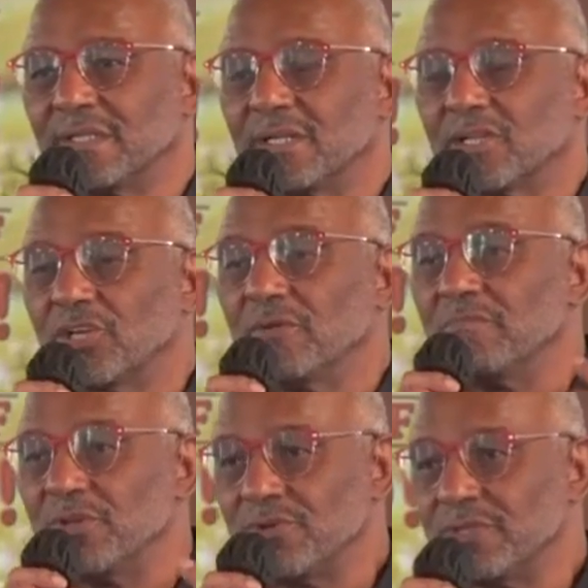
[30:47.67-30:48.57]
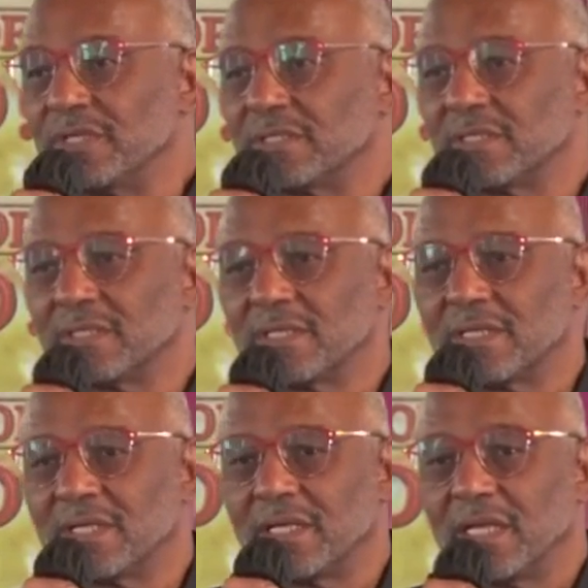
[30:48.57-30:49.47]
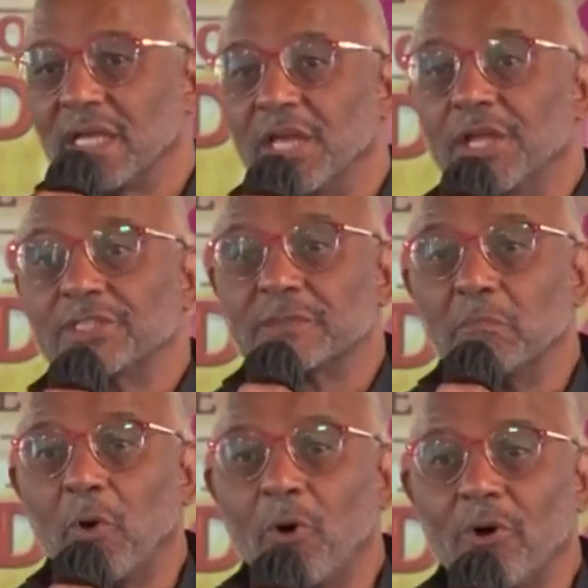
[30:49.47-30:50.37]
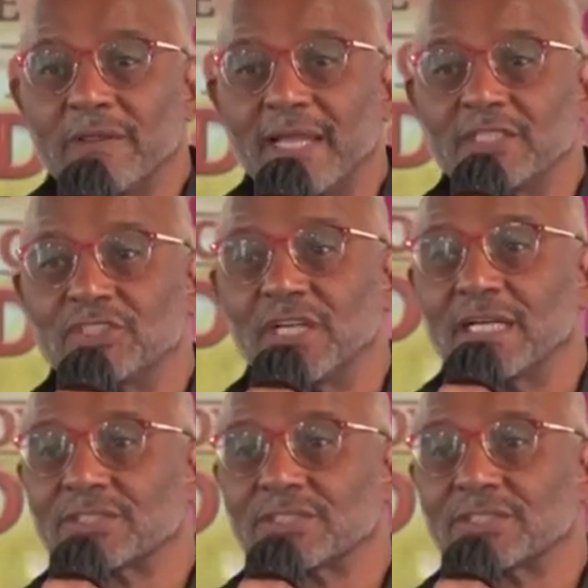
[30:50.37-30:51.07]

Communion. It's more than just